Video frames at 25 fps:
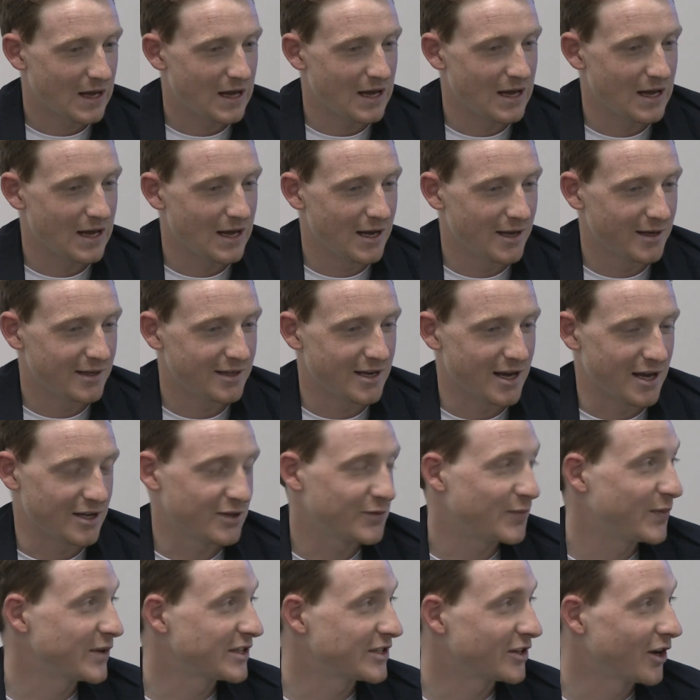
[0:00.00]
Uh, yeah, it's
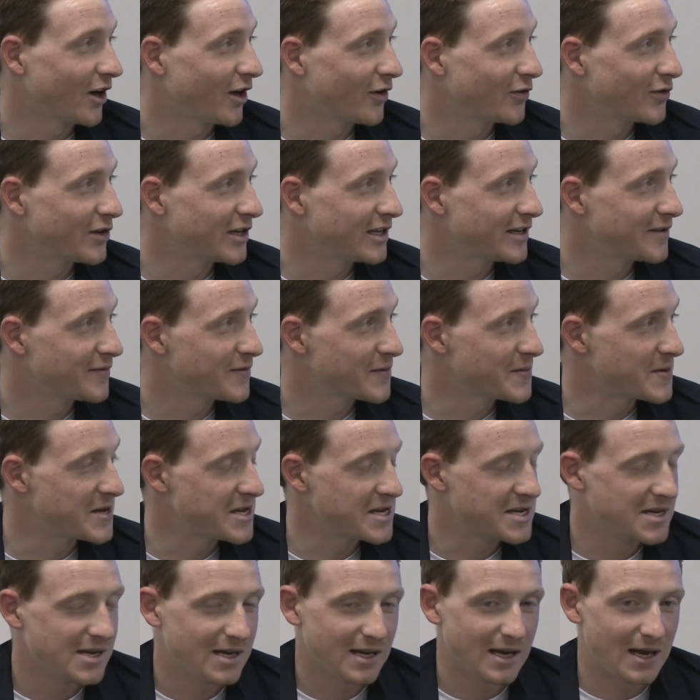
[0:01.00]
bizarre really for
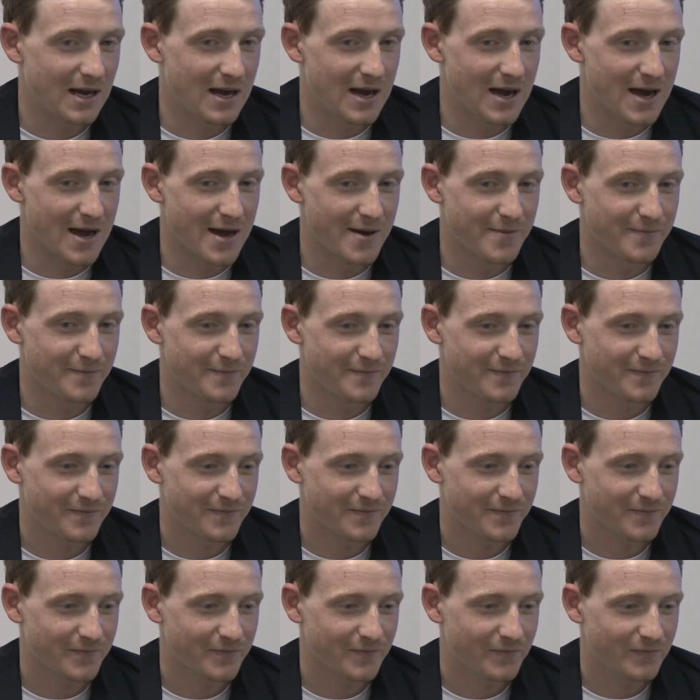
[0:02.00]
me. Um,
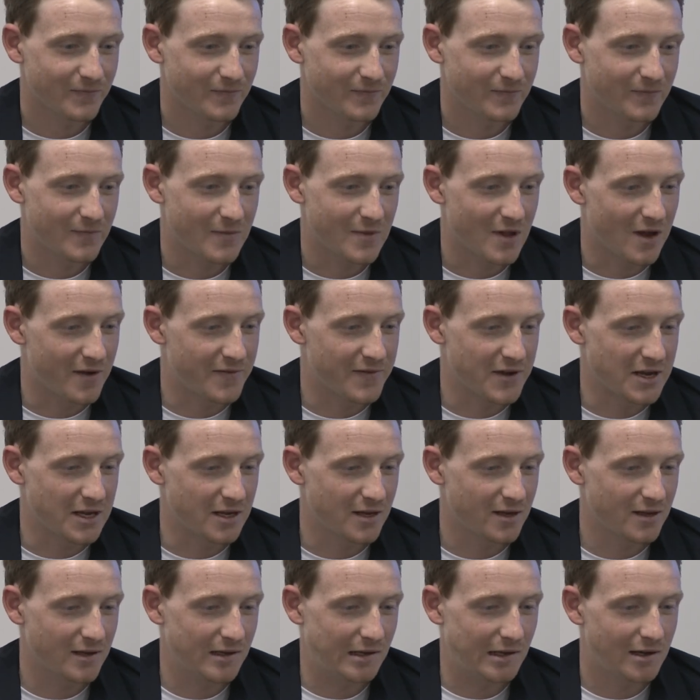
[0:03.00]
I
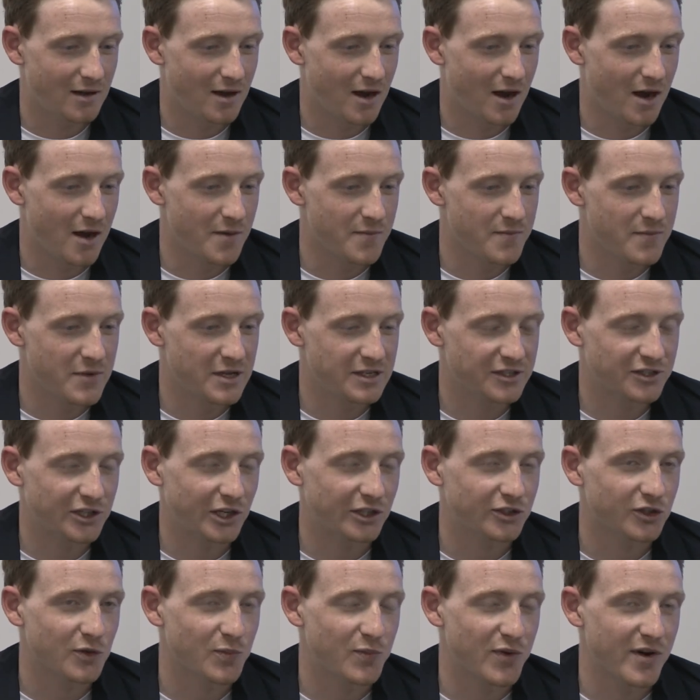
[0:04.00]
think I'm in
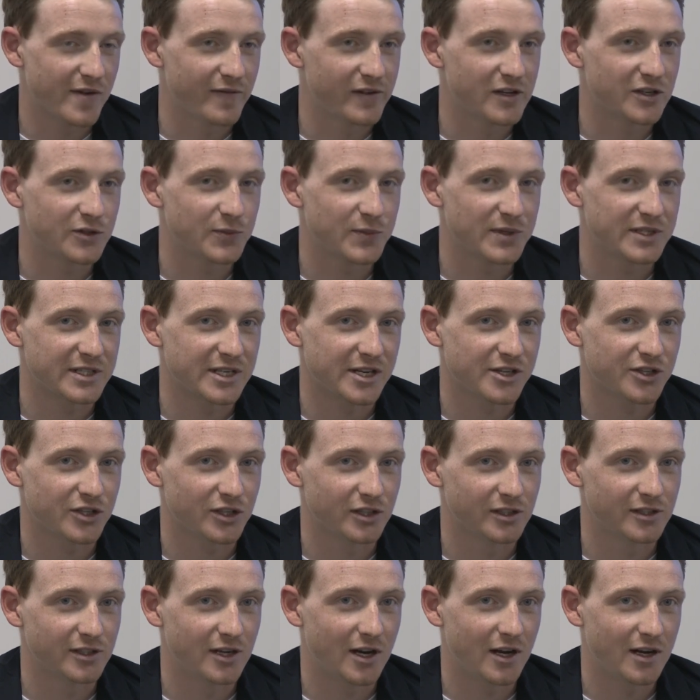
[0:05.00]
such a privileged
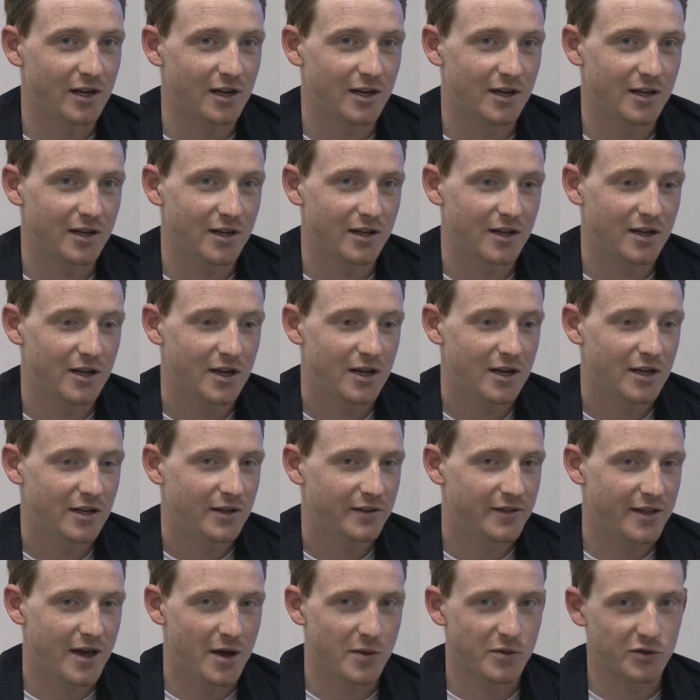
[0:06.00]
position that
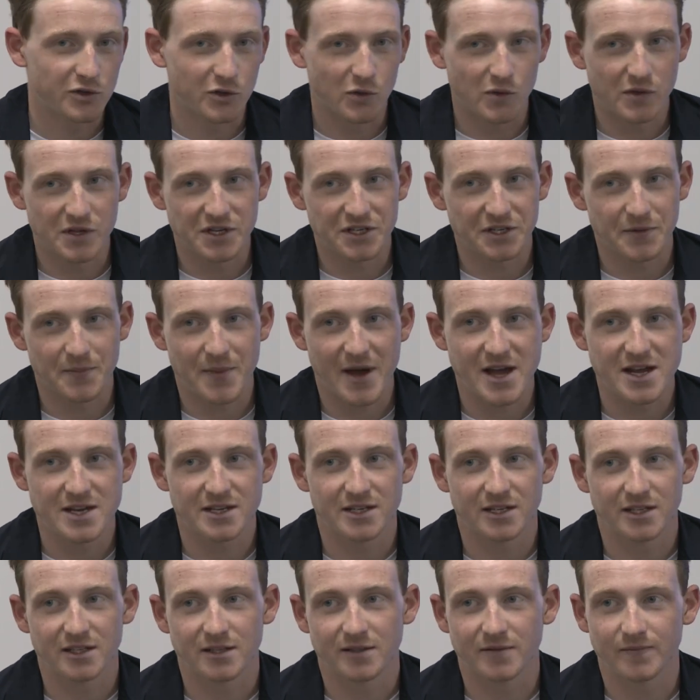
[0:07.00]
there was all these
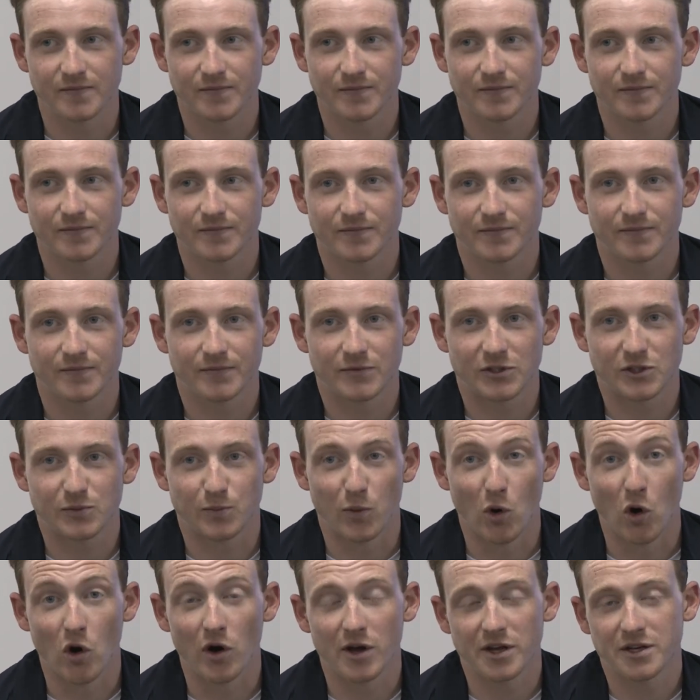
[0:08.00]
amazing
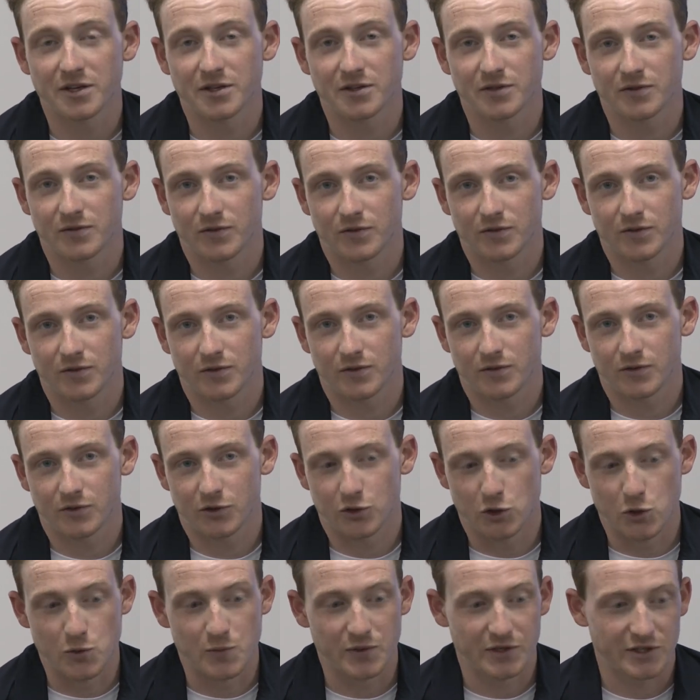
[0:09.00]
sporting
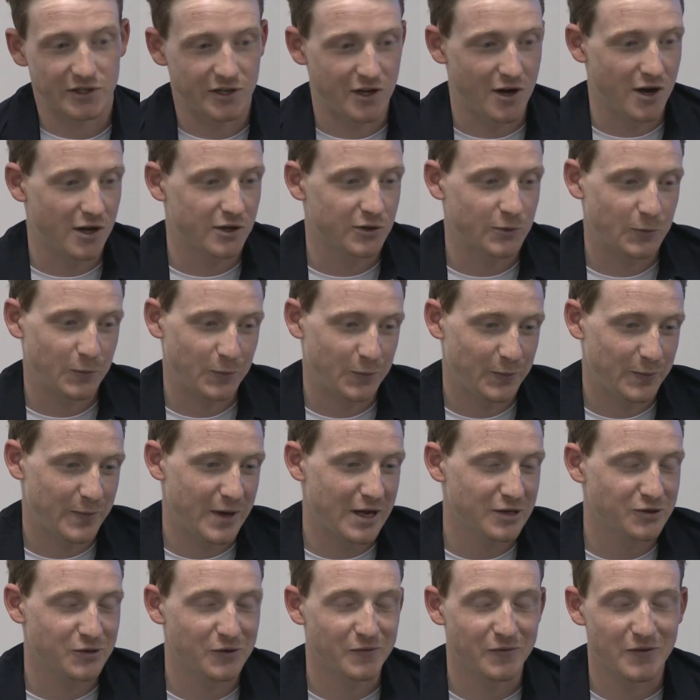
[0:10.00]
superstars,
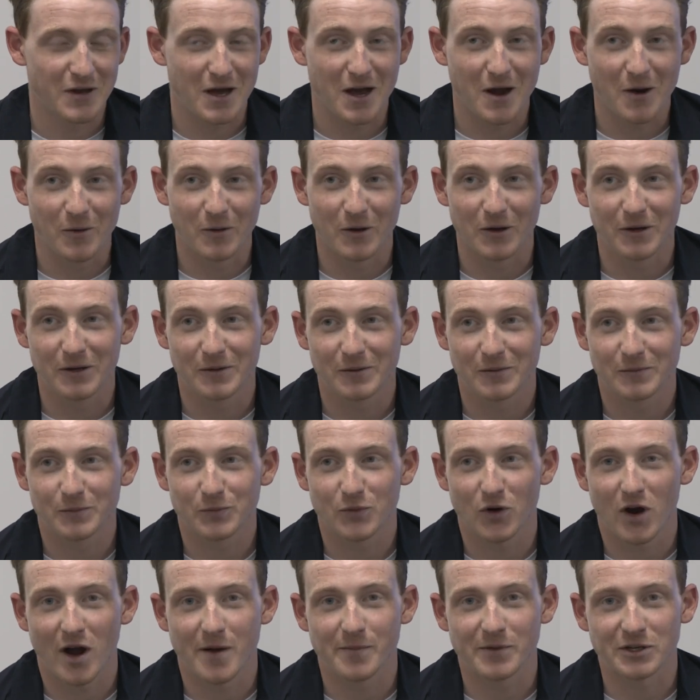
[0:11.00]
Patrick Vieira,
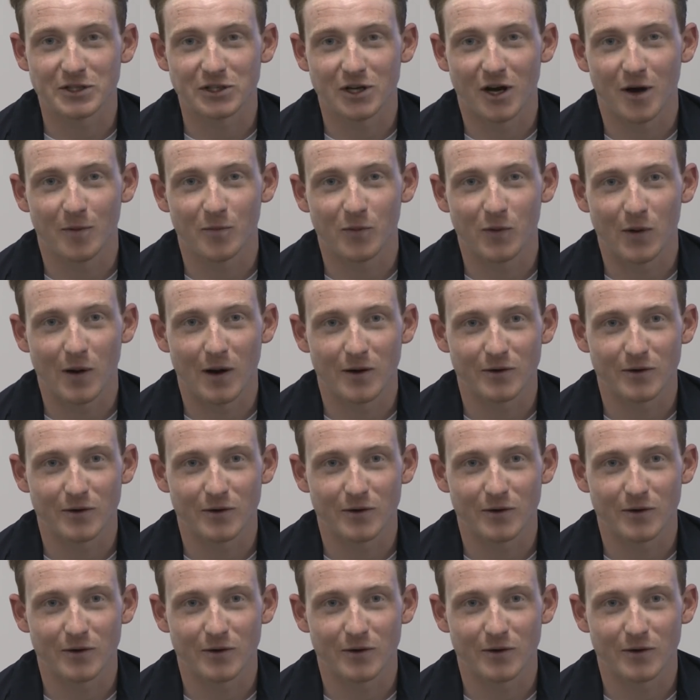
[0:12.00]
prime example.